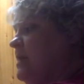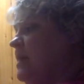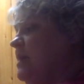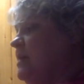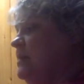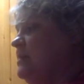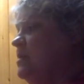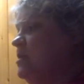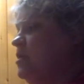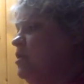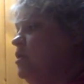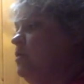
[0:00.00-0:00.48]

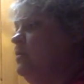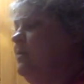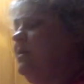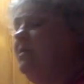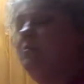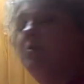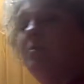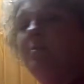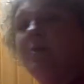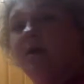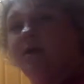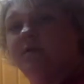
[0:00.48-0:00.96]
is two
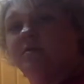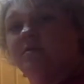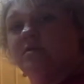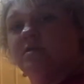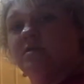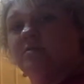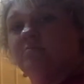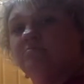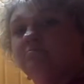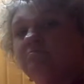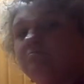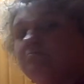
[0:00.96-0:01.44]
equal
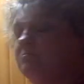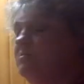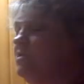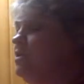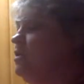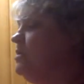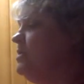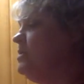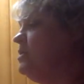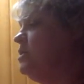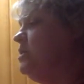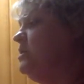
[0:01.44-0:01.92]
parts.
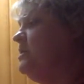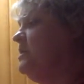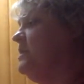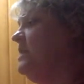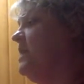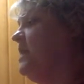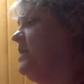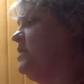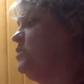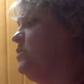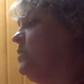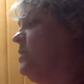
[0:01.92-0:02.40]
So let's look at the
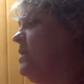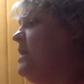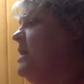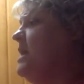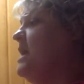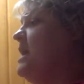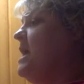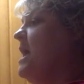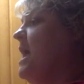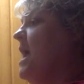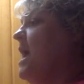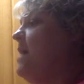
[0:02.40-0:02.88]
next one.
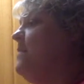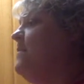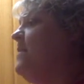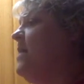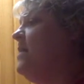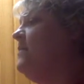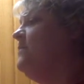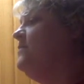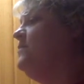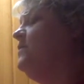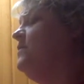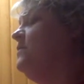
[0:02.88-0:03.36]
How
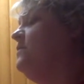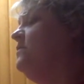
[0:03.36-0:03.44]
about